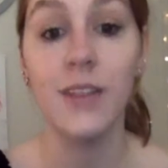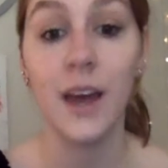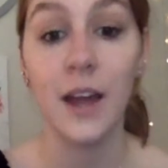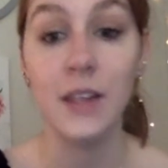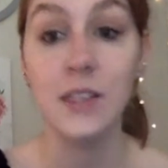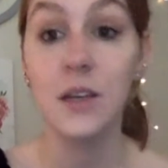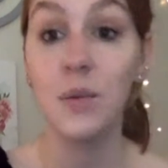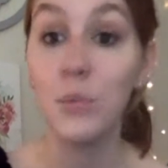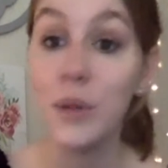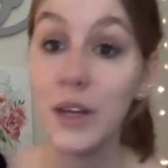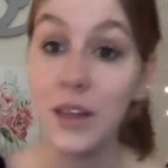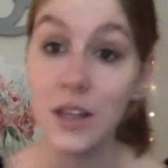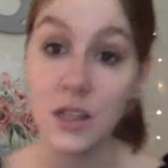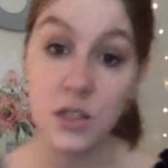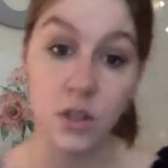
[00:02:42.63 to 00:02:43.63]
that's
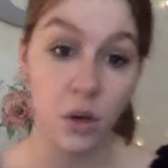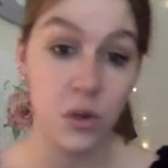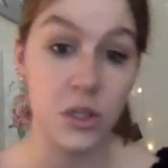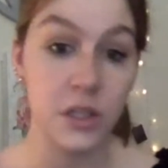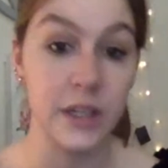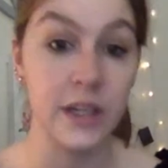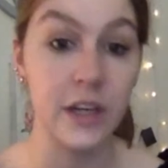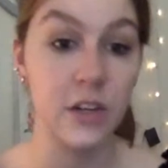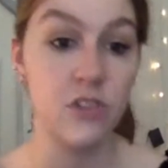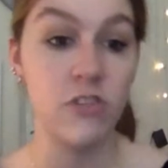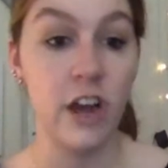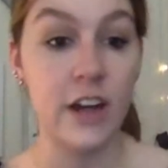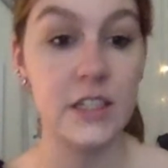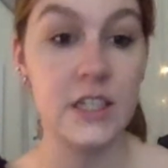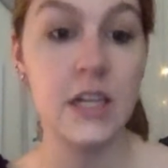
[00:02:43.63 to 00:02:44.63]
completely socially
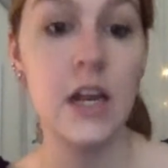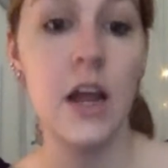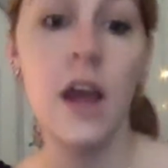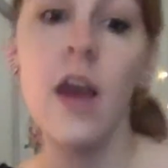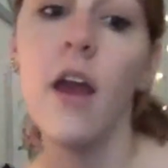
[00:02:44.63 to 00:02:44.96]
constructed,